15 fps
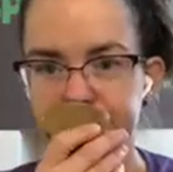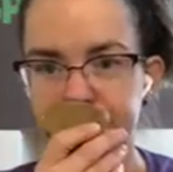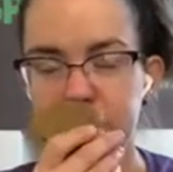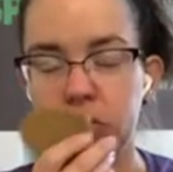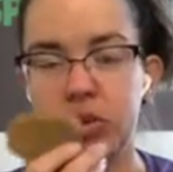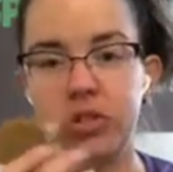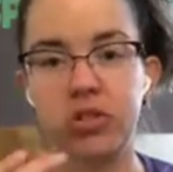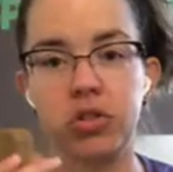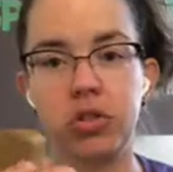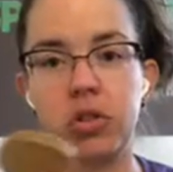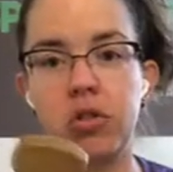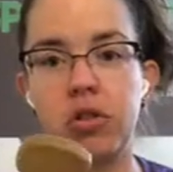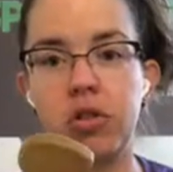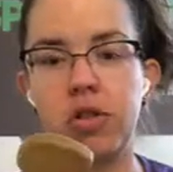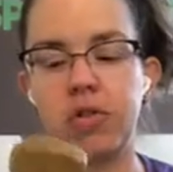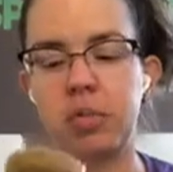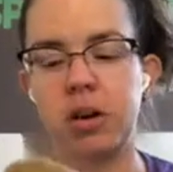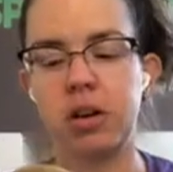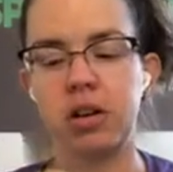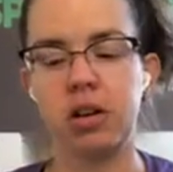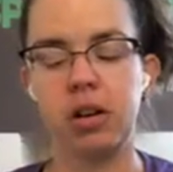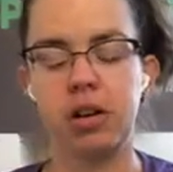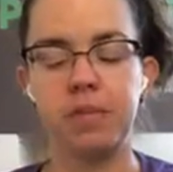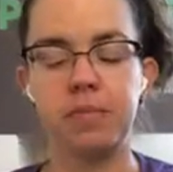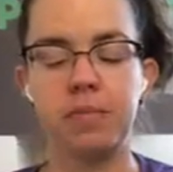which is cocoa butter,